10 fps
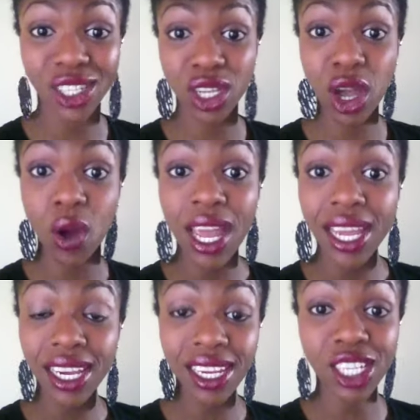So,
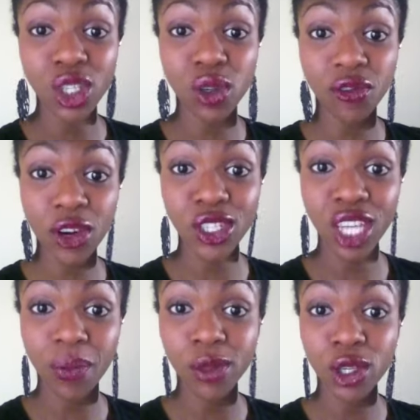getting into it, first
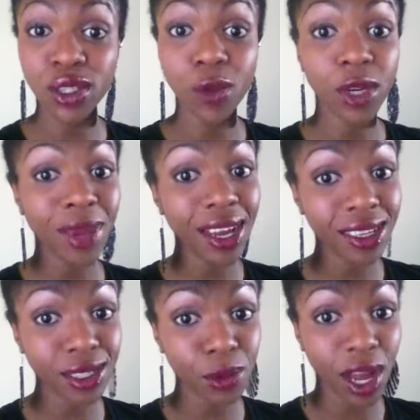up, I'm choosing one of my
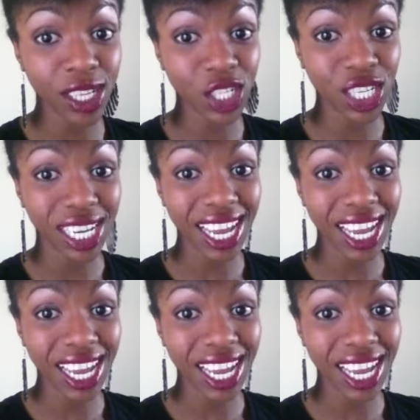guys to watch.